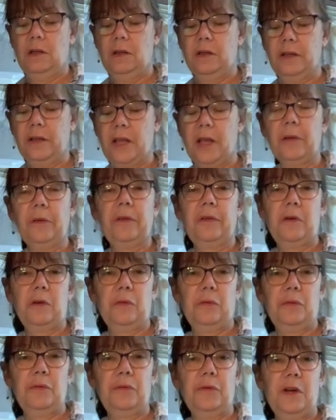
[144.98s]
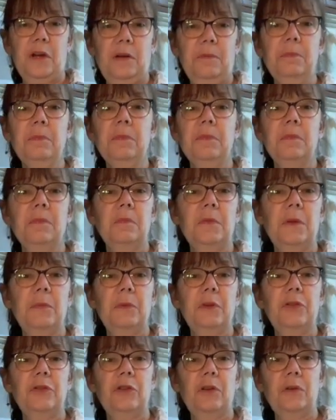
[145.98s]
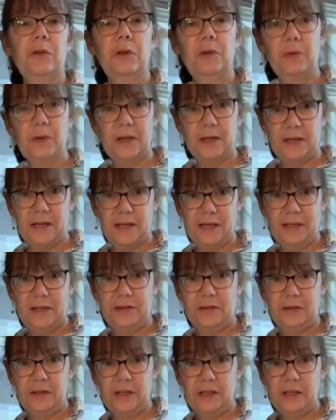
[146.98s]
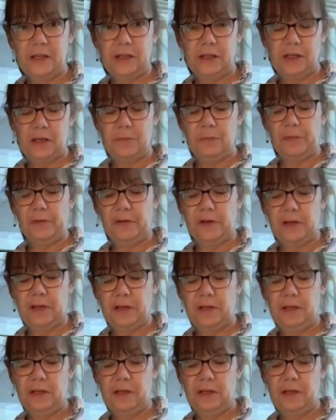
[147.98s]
calzone from. And let me show you how to handle it. It comes in a